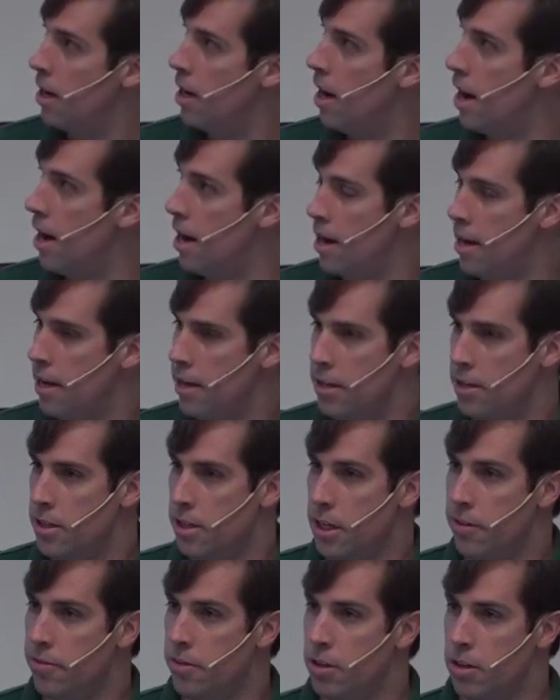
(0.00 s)
And to
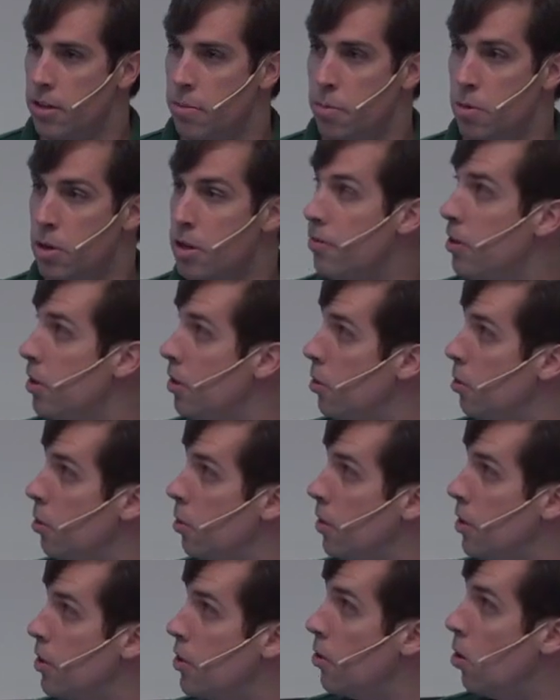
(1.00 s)
give you a preview,
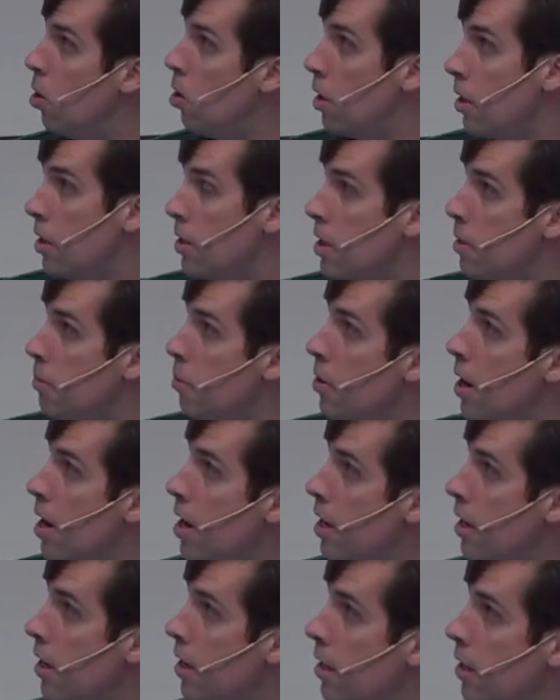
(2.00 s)
this is all in Gazebo
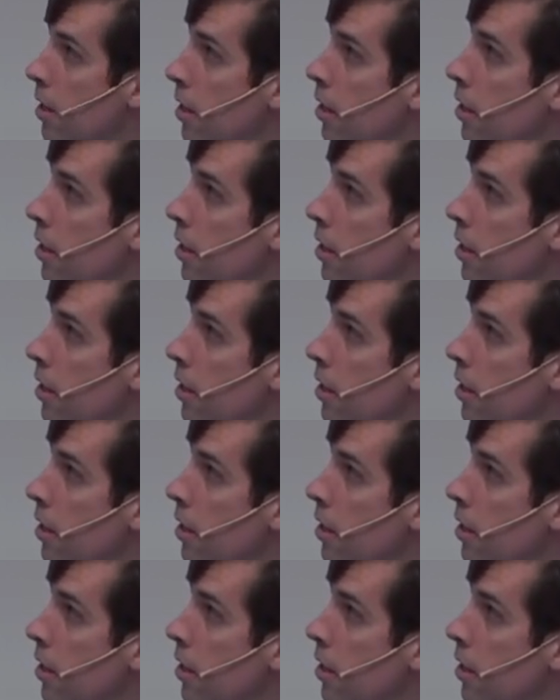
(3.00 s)
9.